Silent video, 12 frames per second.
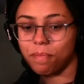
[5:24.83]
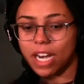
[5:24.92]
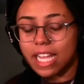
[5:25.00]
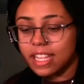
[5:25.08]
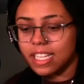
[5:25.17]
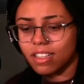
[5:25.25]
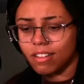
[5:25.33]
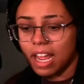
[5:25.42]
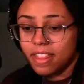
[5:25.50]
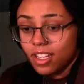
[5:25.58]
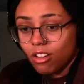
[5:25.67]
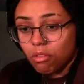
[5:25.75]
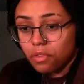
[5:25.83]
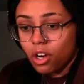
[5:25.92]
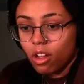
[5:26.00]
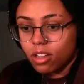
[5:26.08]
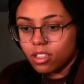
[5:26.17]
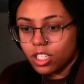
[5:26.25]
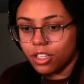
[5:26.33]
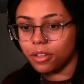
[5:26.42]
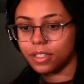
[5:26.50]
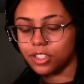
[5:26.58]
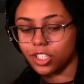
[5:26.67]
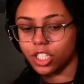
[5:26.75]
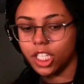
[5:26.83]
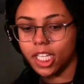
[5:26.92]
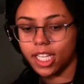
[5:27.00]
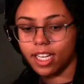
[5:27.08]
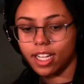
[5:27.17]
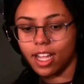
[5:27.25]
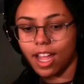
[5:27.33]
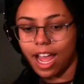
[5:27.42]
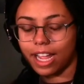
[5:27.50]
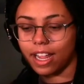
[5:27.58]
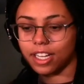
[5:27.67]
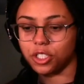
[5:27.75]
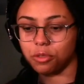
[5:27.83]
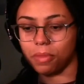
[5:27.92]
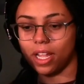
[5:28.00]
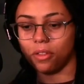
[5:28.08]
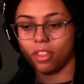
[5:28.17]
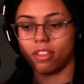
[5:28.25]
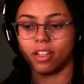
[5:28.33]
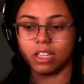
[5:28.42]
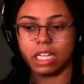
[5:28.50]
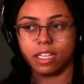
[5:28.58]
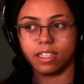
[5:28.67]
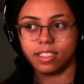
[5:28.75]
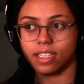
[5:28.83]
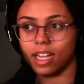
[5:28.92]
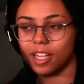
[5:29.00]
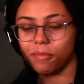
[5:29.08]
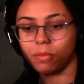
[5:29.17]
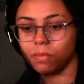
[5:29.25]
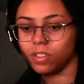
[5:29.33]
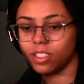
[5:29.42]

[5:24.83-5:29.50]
but I think overall, it's good. I do my own thing a lot of the time.